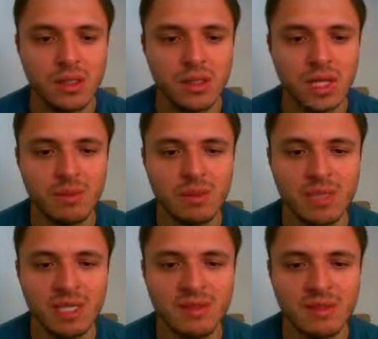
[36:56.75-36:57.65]
knight
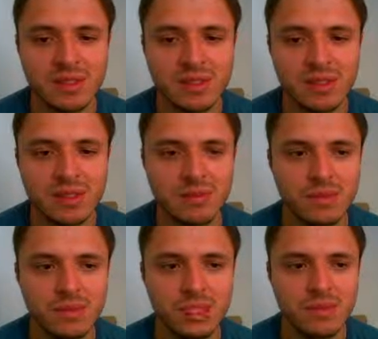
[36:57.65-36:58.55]
b7,
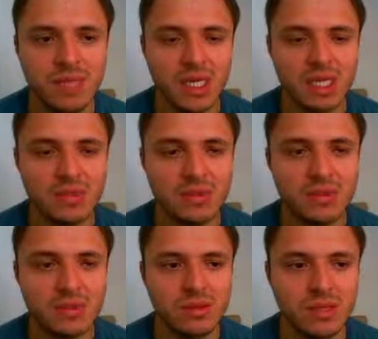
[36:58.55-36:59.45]
bishop takes
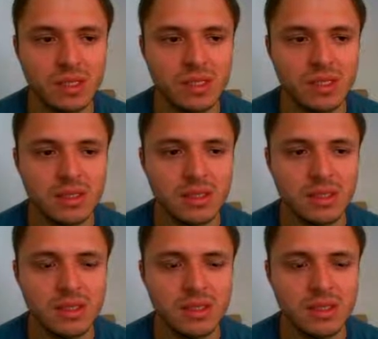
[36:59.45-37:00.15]
on h6.